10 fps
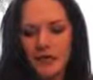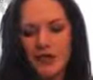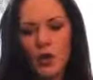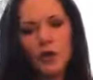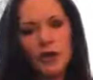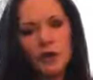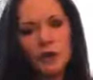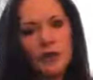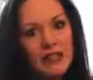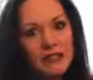So if
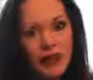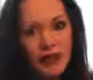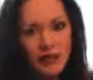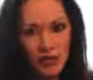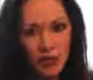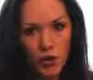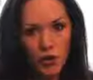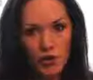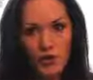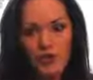you believe what I just
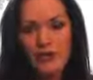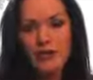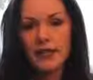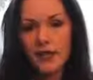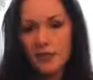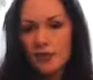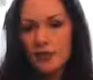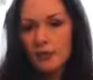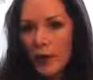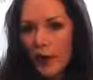told you, that it's the
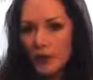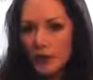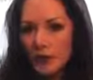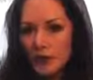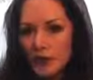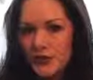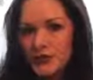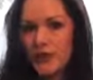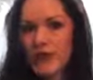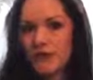number of particles
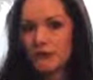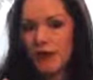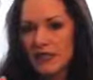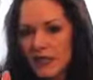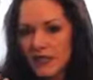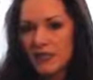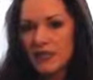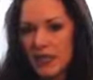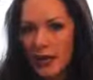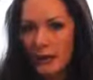that basically
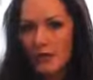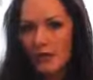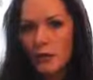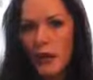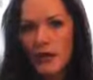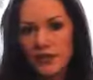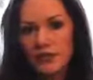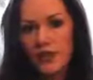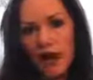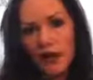jam into the walls
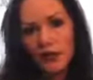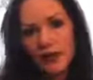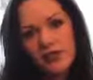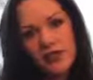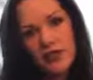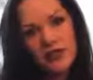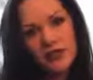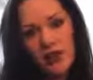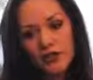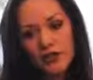of your arteries to
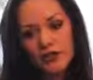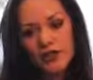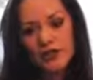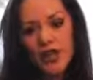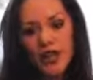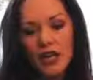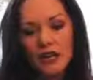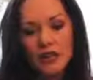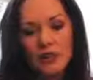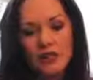cause heart disease,
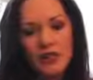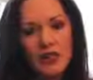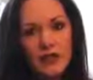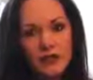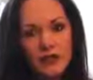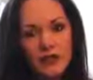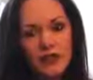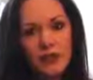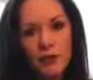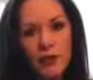you can see that
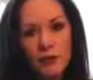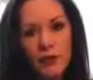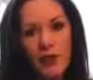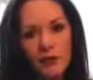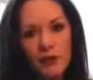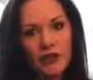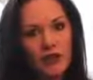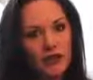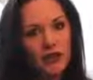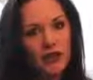these two people have
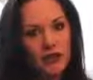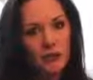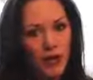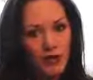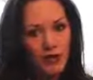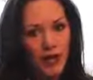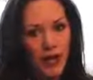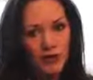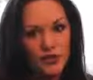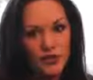very different risk,
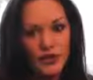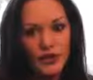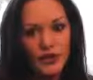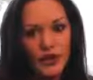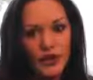actually.